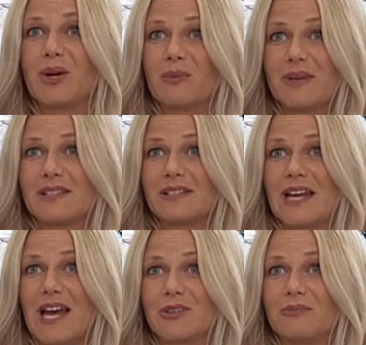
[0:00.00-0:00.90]
purpose in
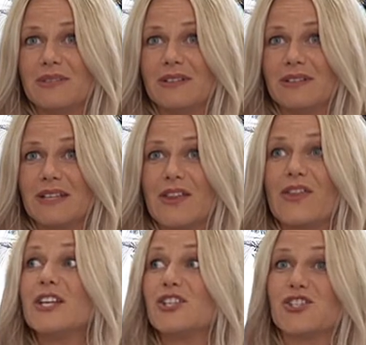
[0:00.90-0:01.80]
how to build
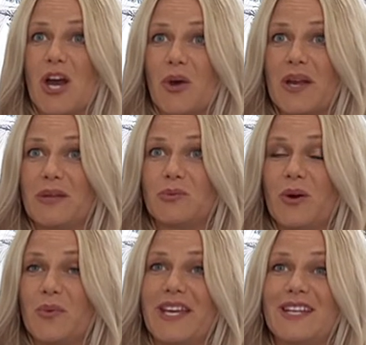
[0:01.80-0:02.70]
this show and
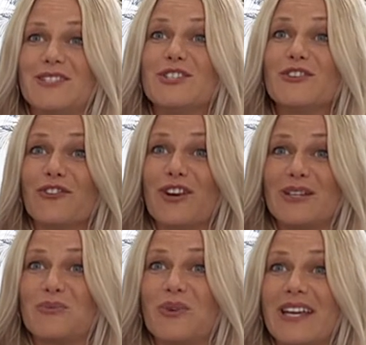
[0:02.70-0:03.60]
what we can do different
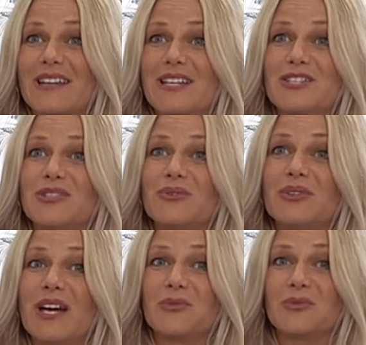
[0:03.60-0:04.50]
and what can I do
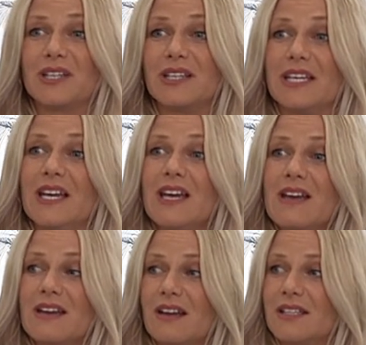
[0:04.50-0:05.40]
that really
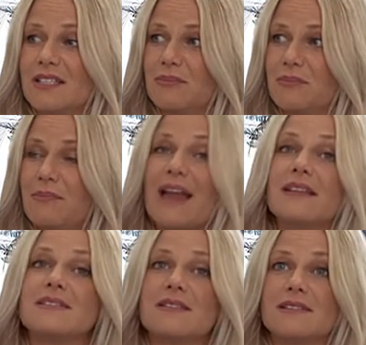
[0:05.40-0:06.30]
kind of
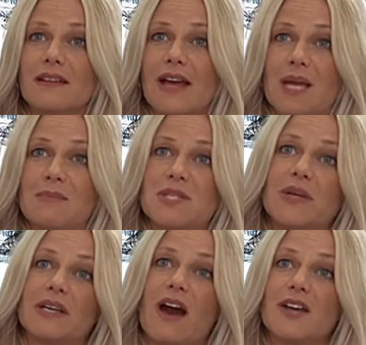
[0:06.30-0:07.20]
balances the line
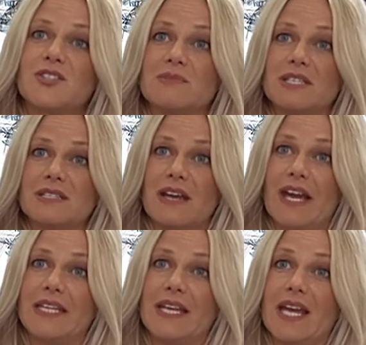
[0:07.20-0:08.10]
between costume
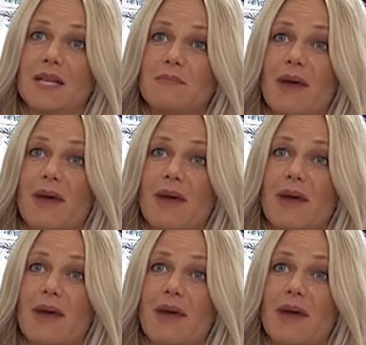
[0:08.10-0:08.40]
design and